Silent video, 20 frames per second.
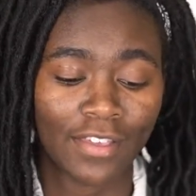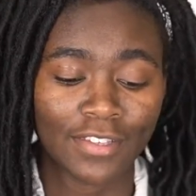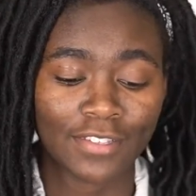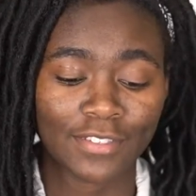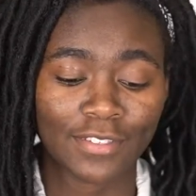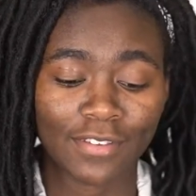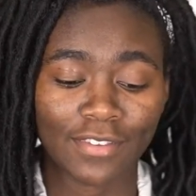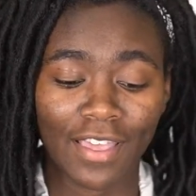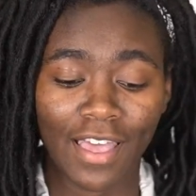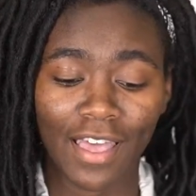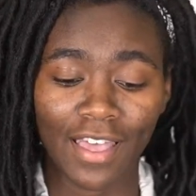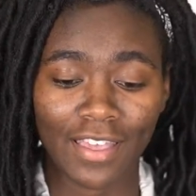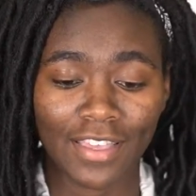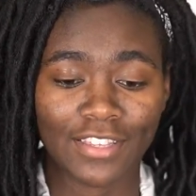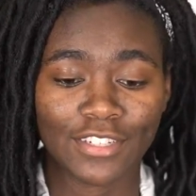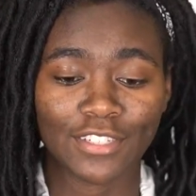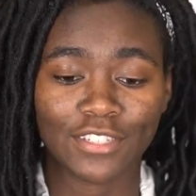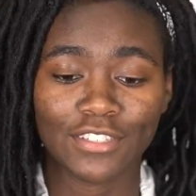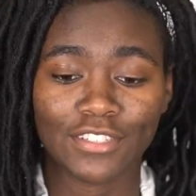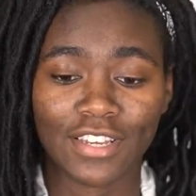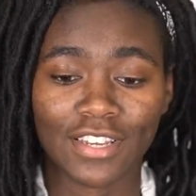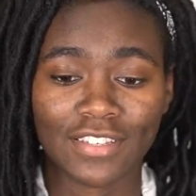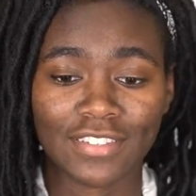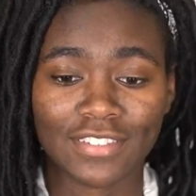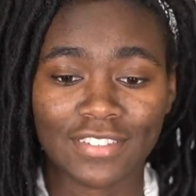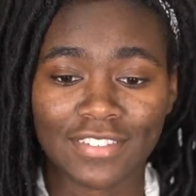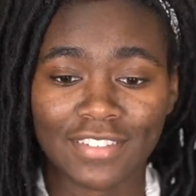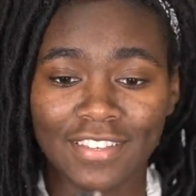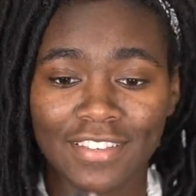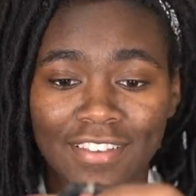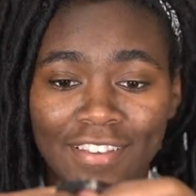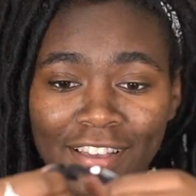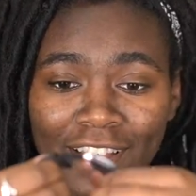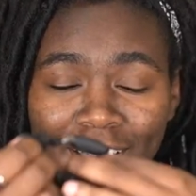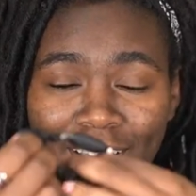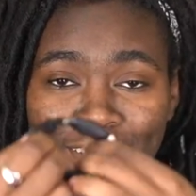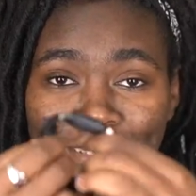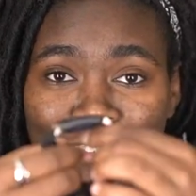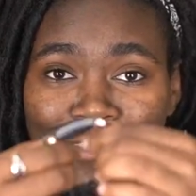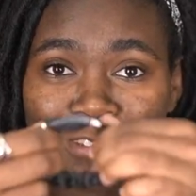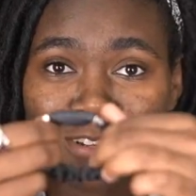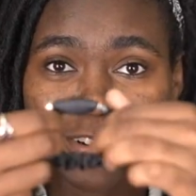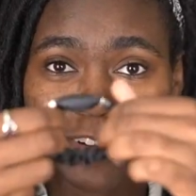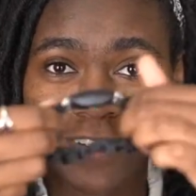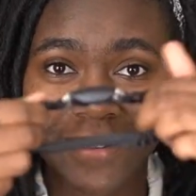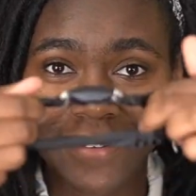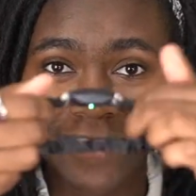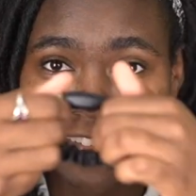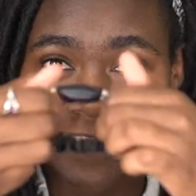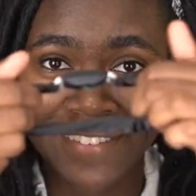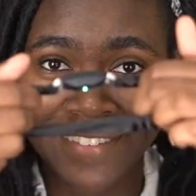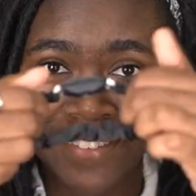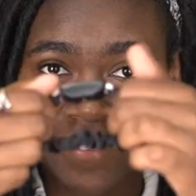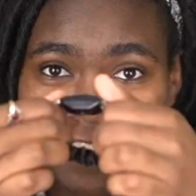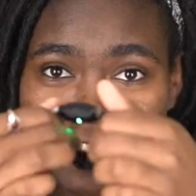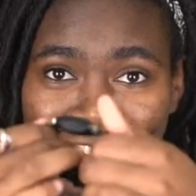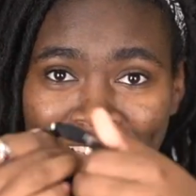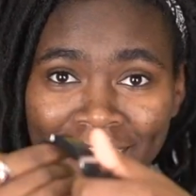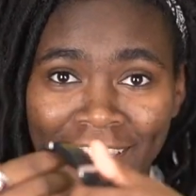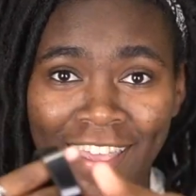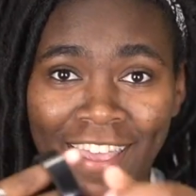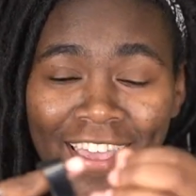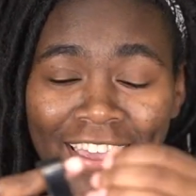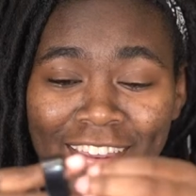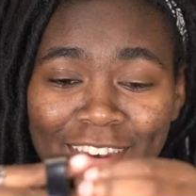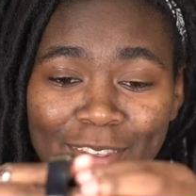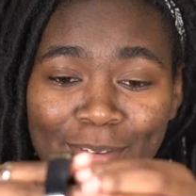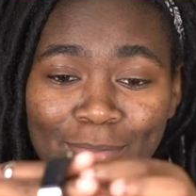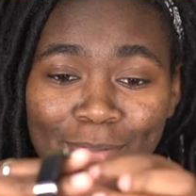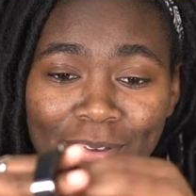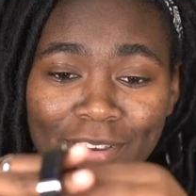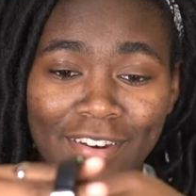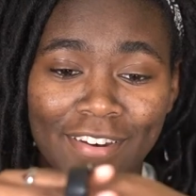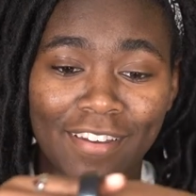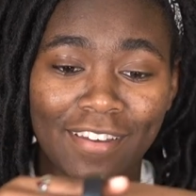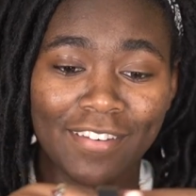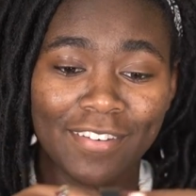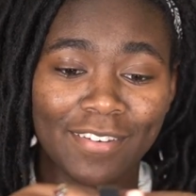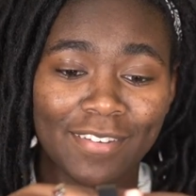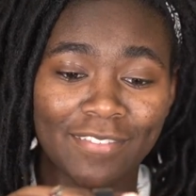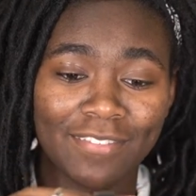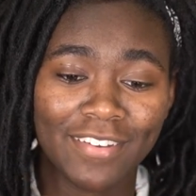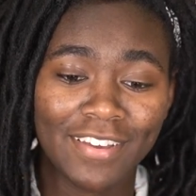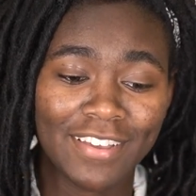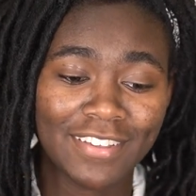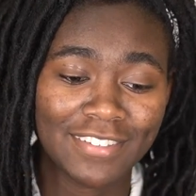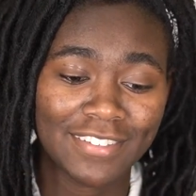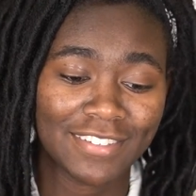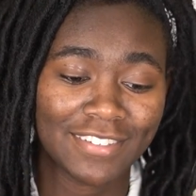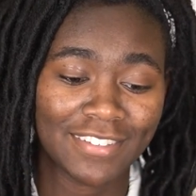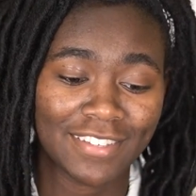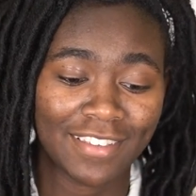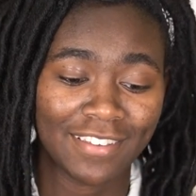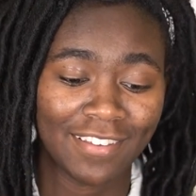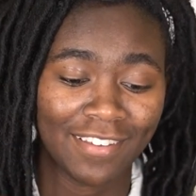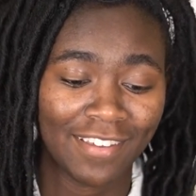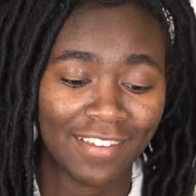So yeah, it's just a circle, and you put it on your wrist,